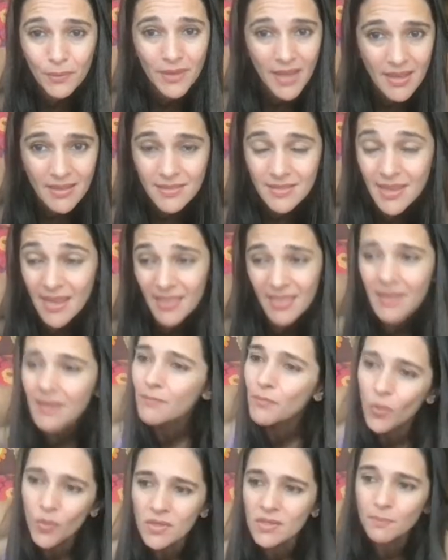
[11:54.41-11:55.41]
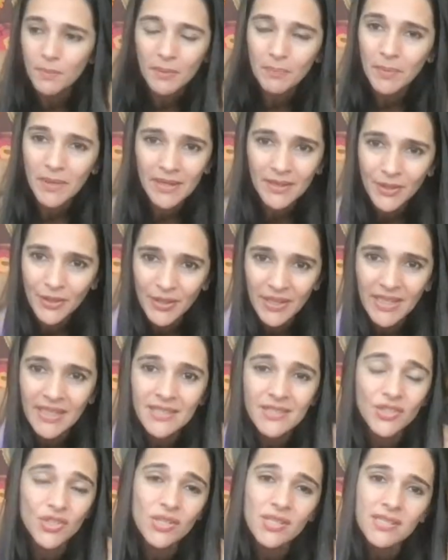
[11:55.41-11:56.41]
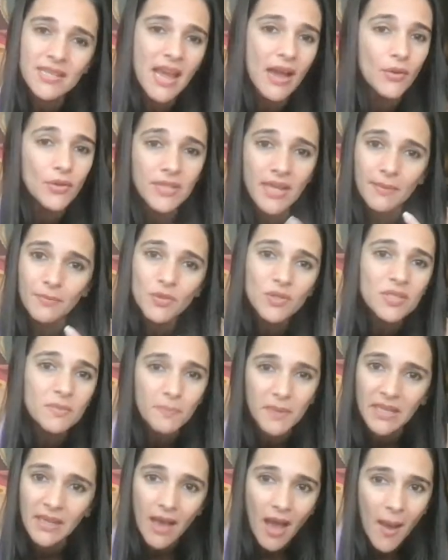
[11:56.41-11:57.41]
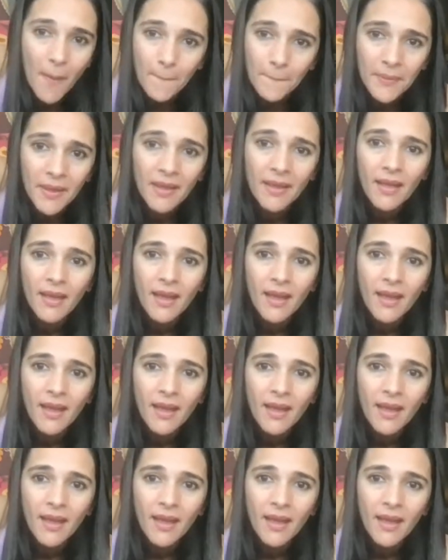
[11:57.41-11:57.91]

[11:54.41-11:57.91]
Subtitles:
Yes, I think most people agree. It's just now time to speak up.